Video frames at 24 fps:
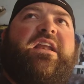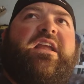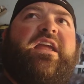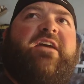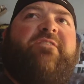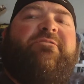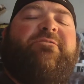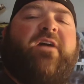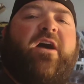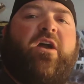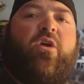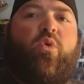
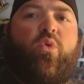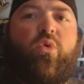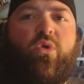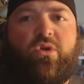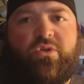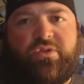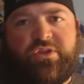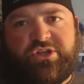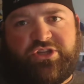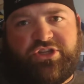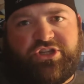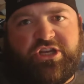if I
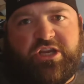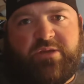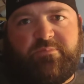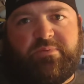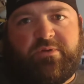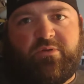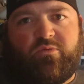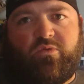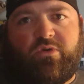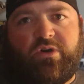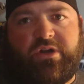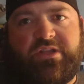ordered the
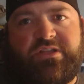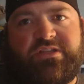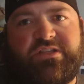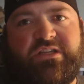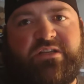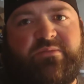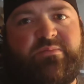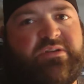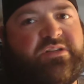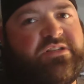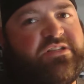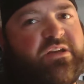cheapy one, it's going
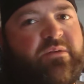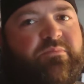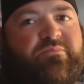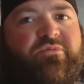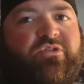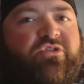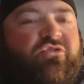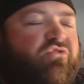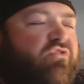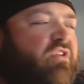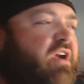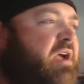to be some
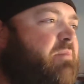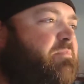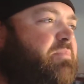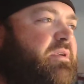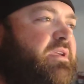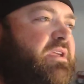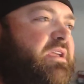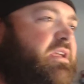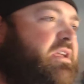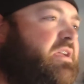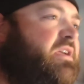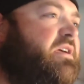
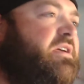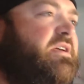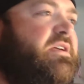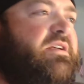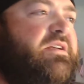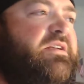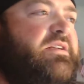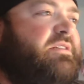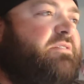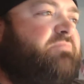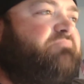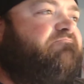crappy,
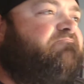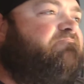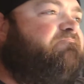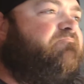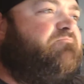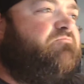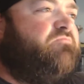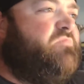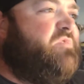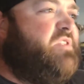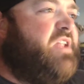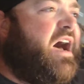
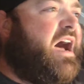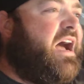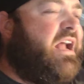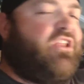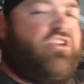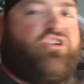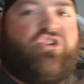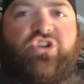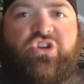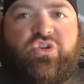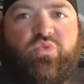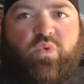
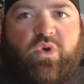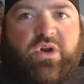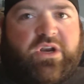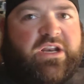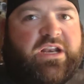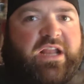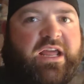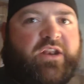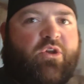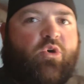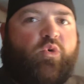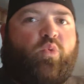not good one,
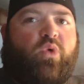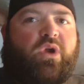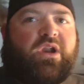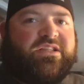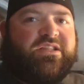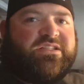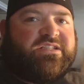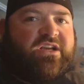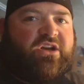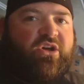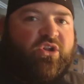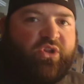and I don't want
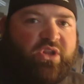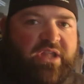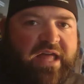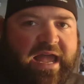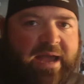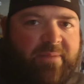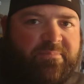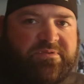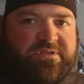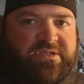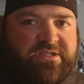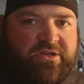it to
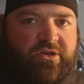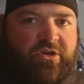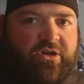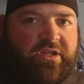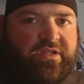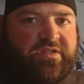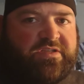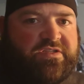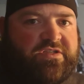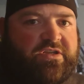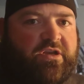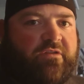collapse in on
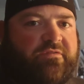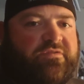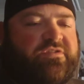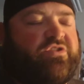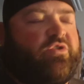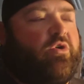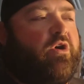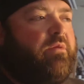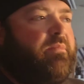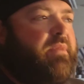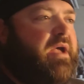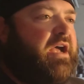itself.
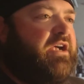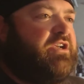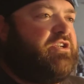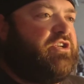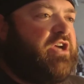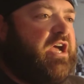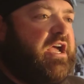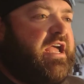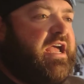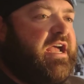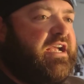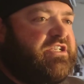So I
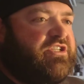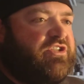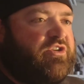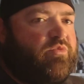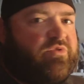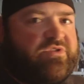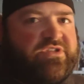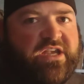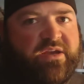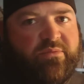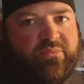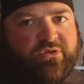actually
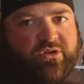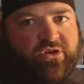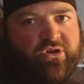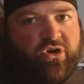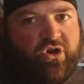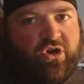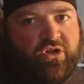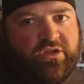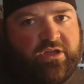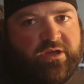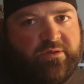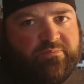was able to
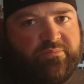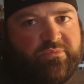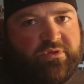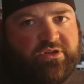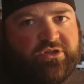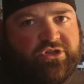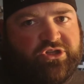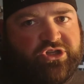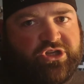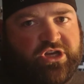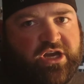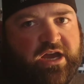call up the
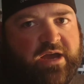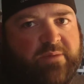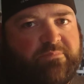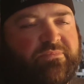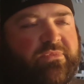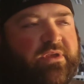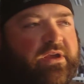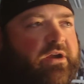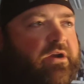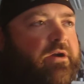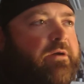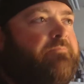shop
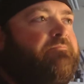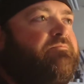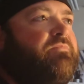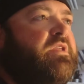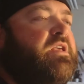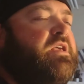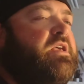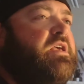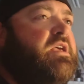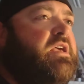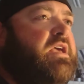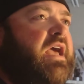there,
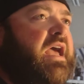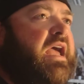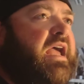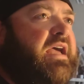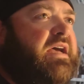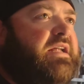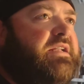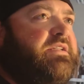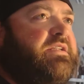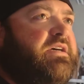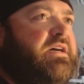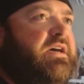
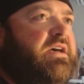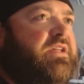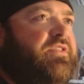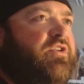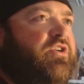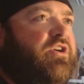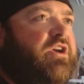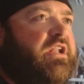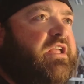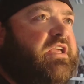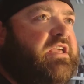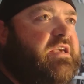and they're
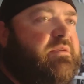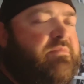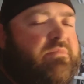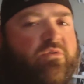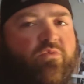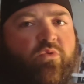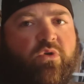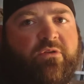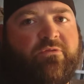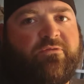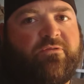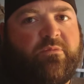going to get me
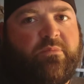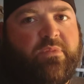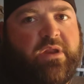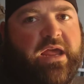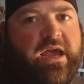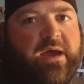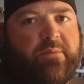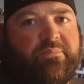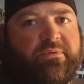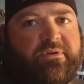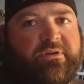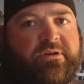one from
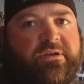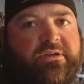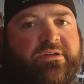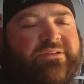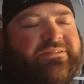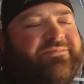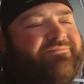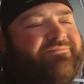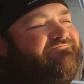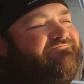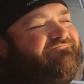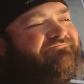Napa,
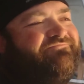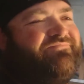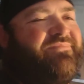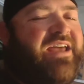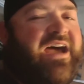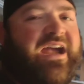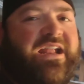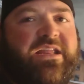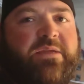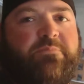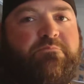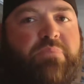
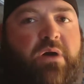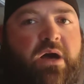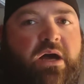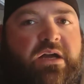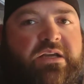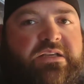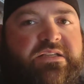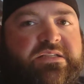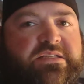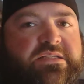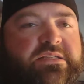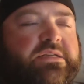90
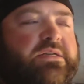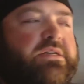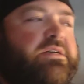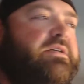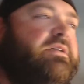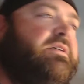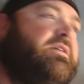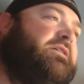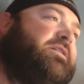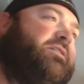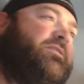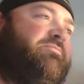bucks.
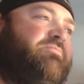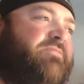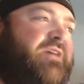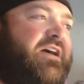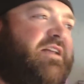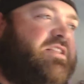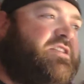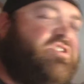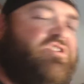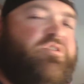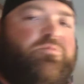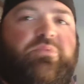
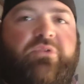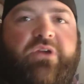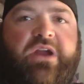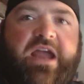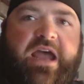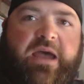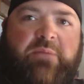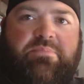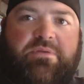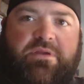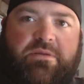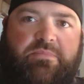Not super
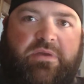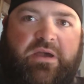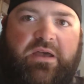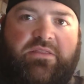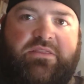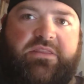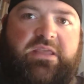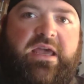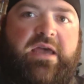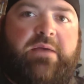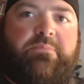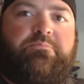happy about
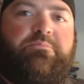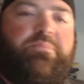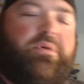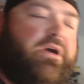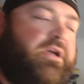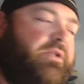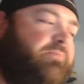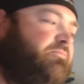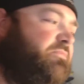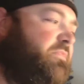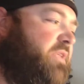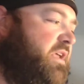that,
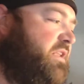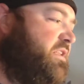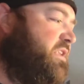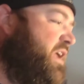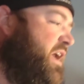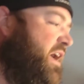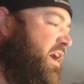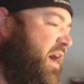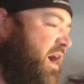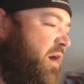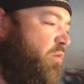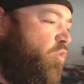but
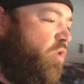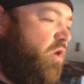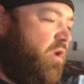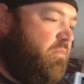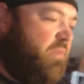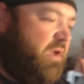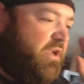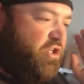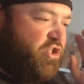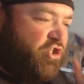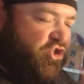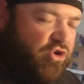I want to
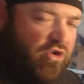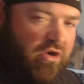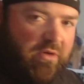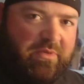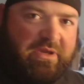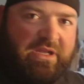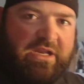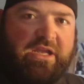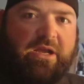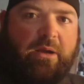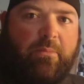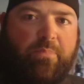make sure I'm
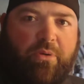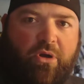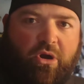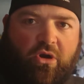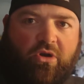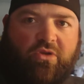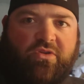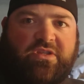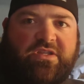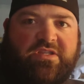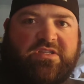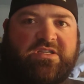getting a
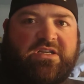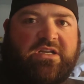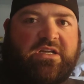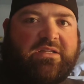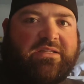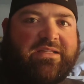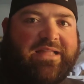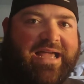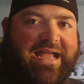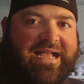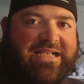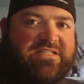part that's going to
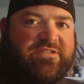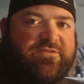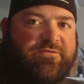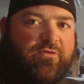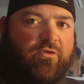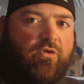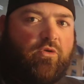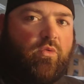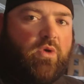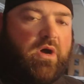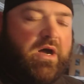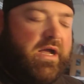last
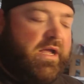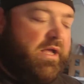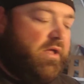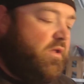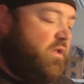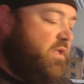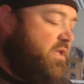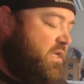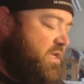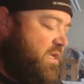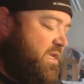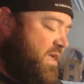for a
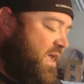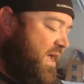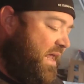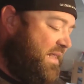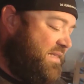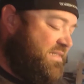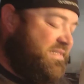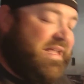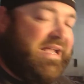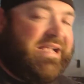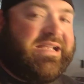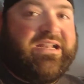while, and
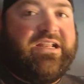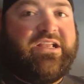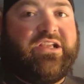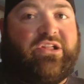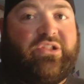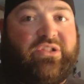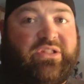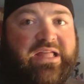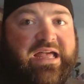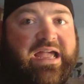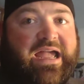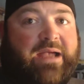it's not going to
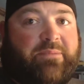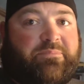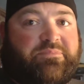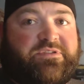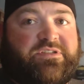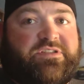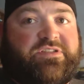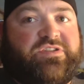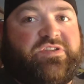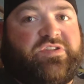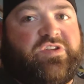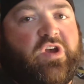collapse.
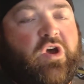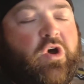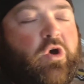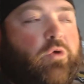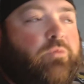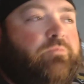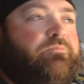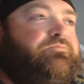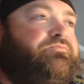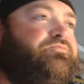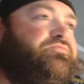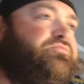So